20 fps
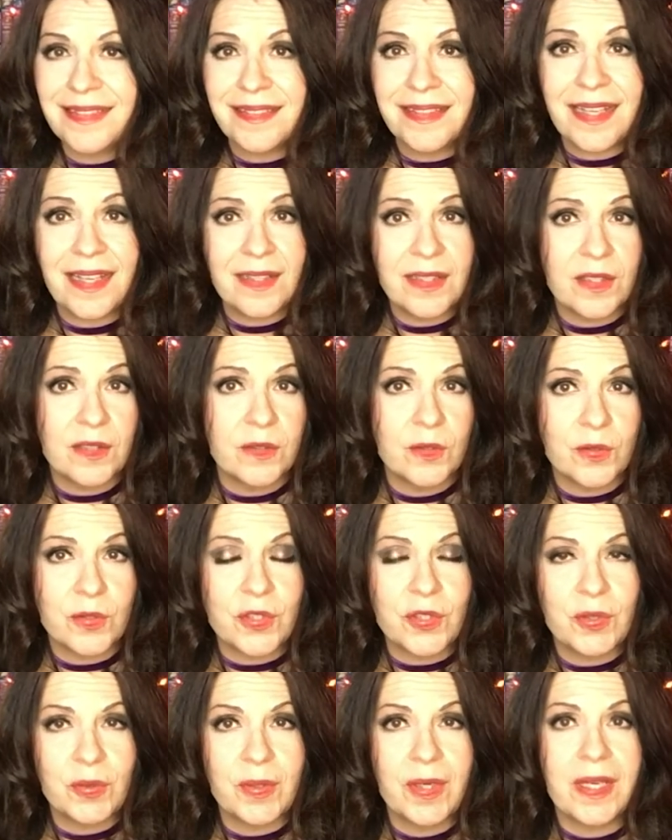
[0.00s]
telling a little
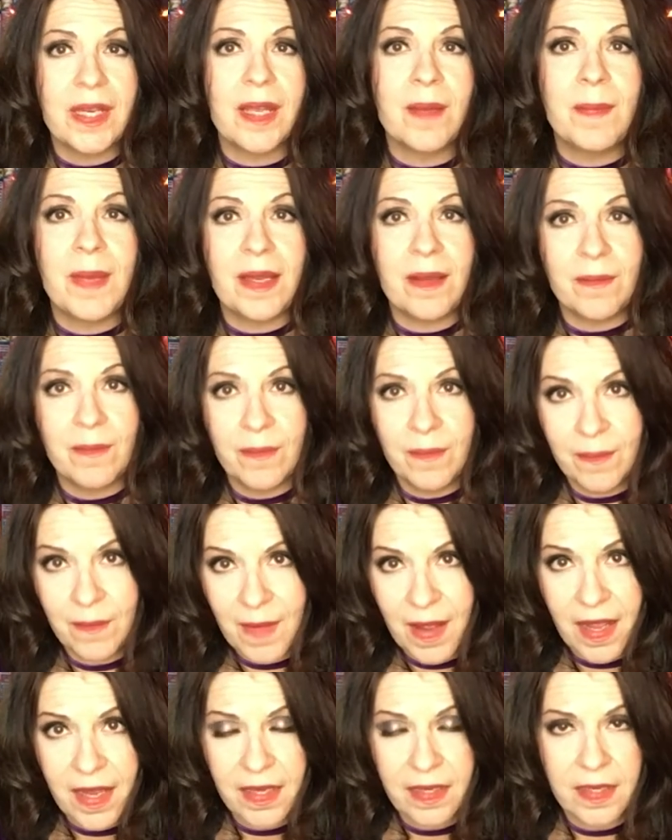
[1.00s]
story about
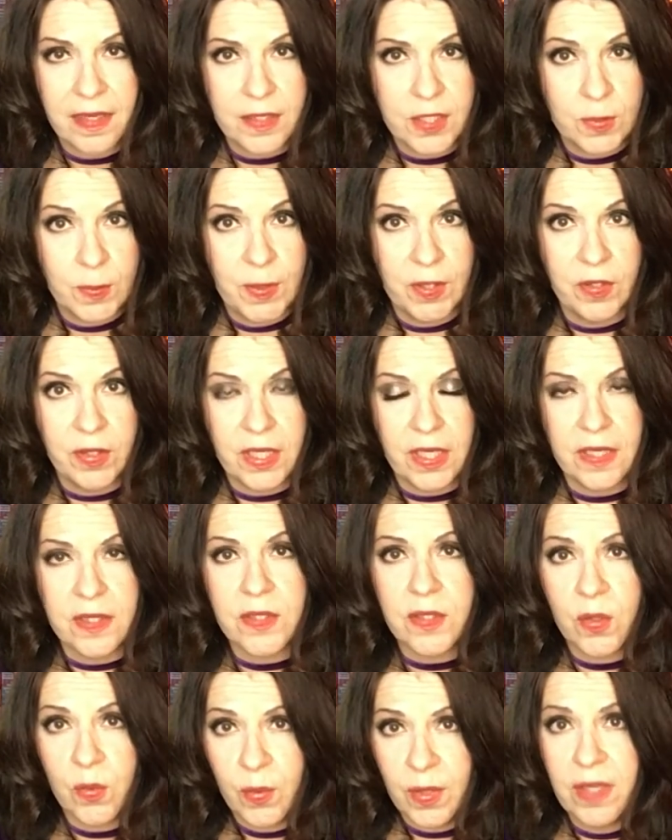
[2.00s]
my
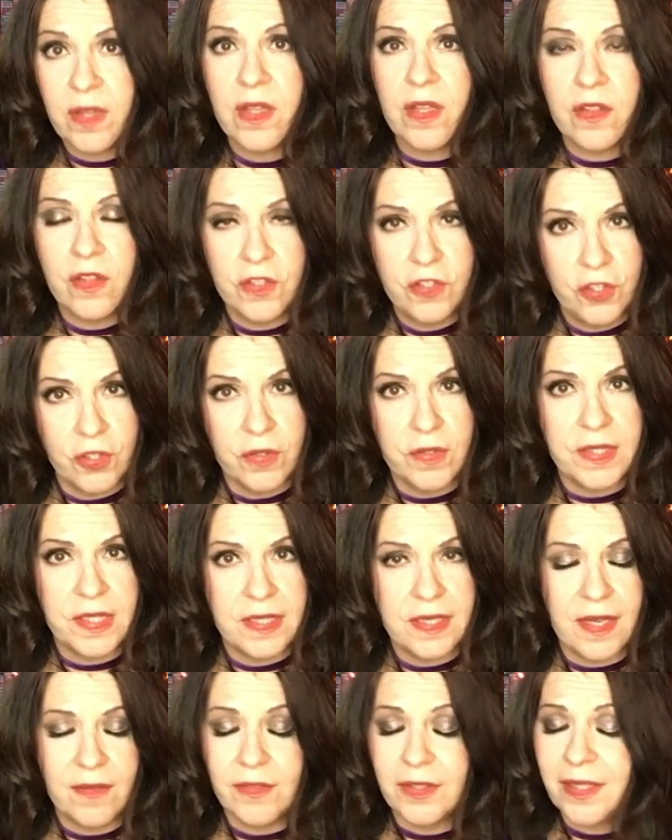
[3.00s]
experience with the Jersey
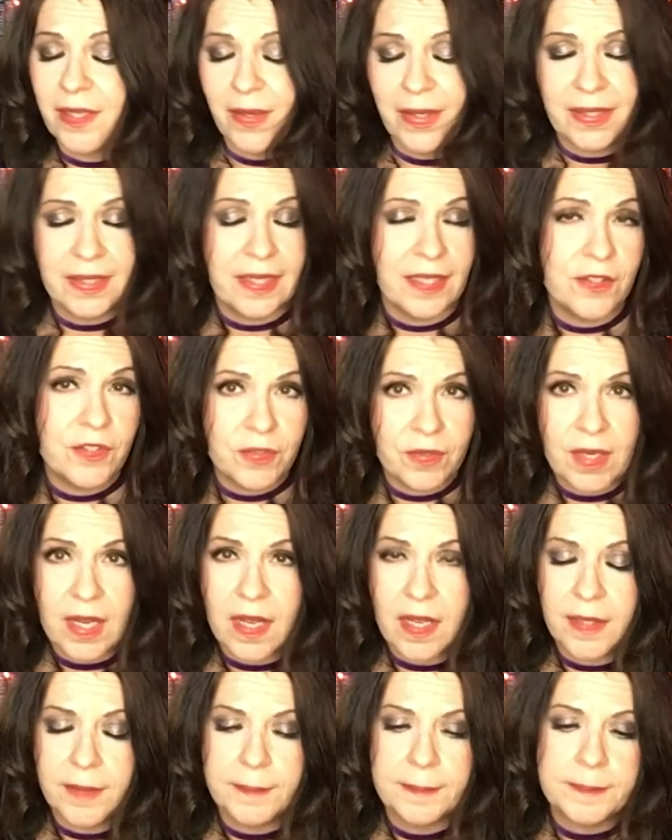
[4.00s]
Devil. Now, I kid you
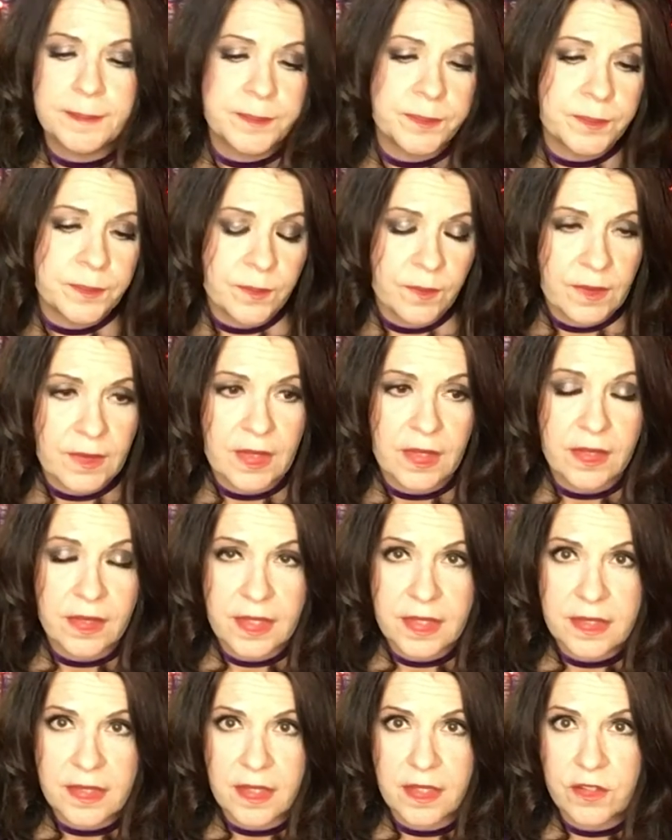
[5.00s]
not,
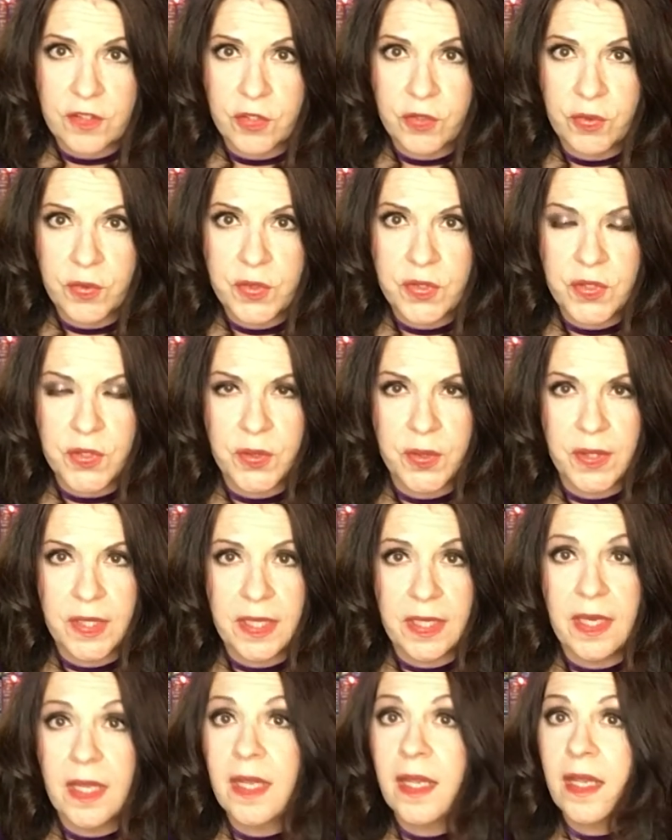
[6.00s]
this is a true
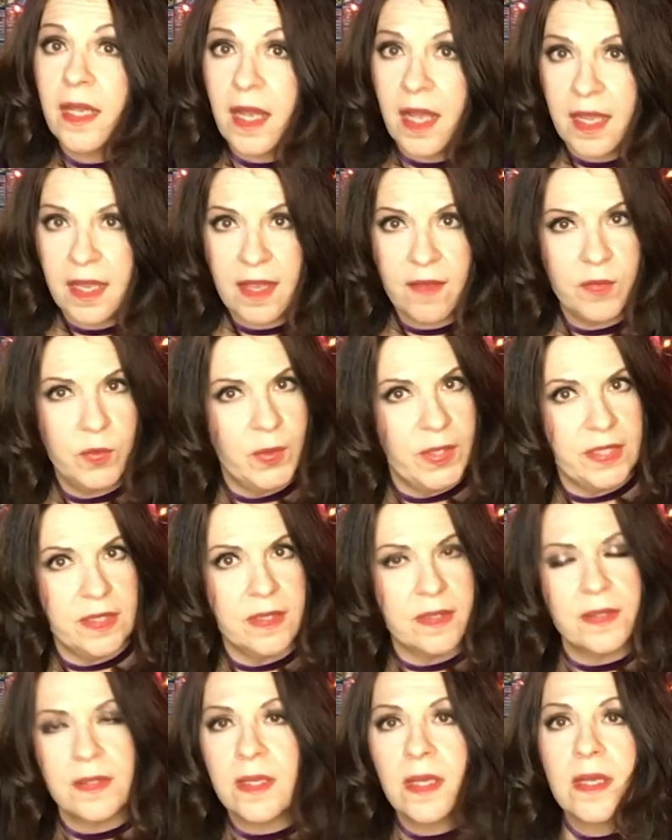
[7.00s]
story. I have a
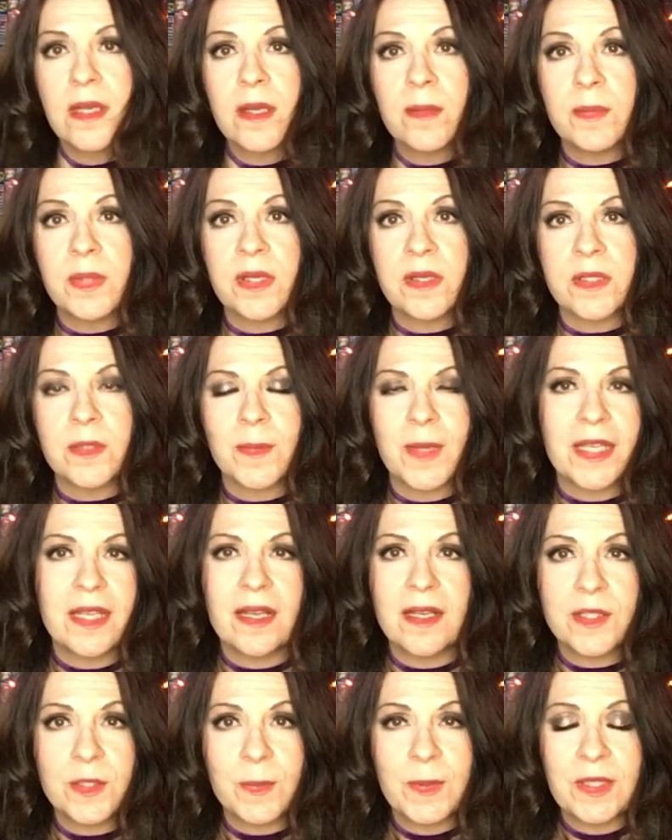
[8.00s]
witness because my
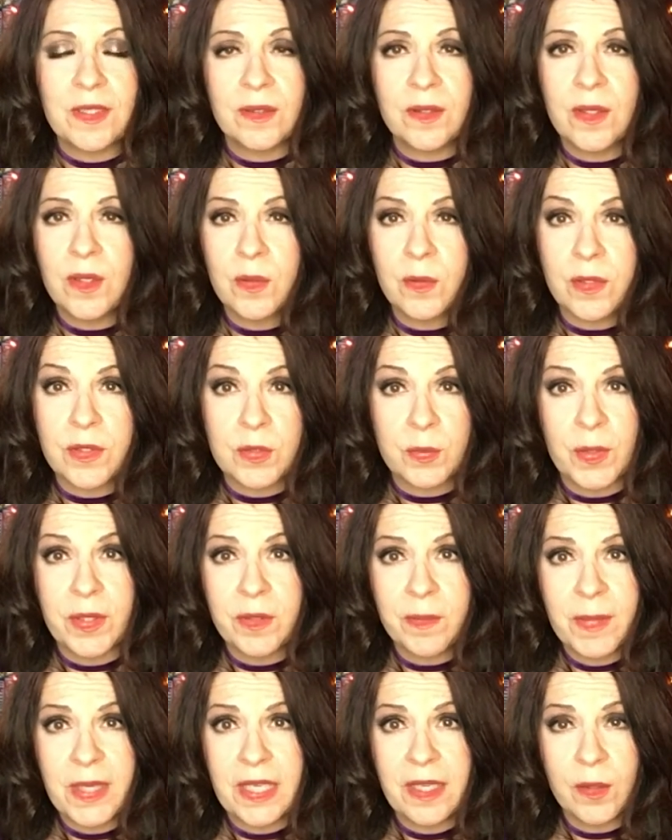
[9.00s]
husband was
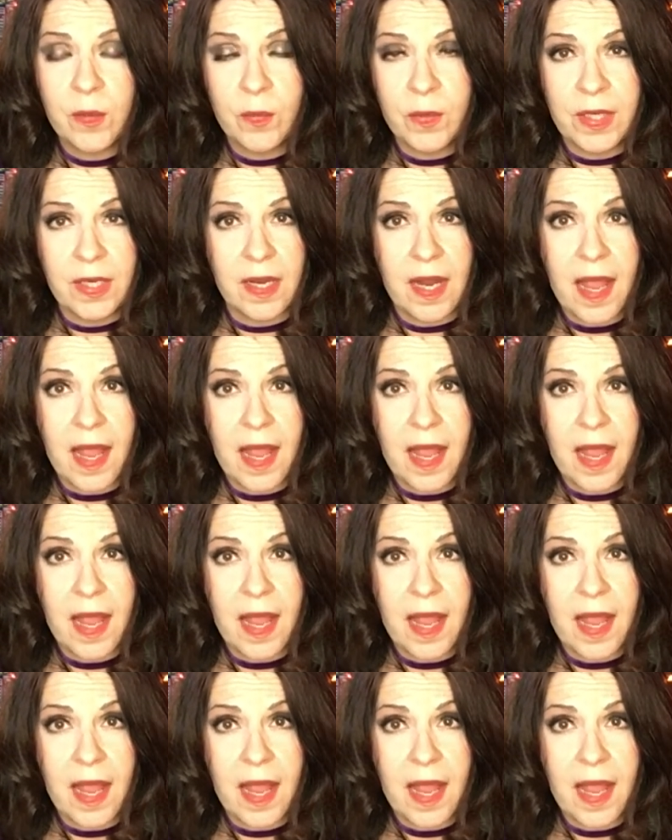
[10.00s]
with me when it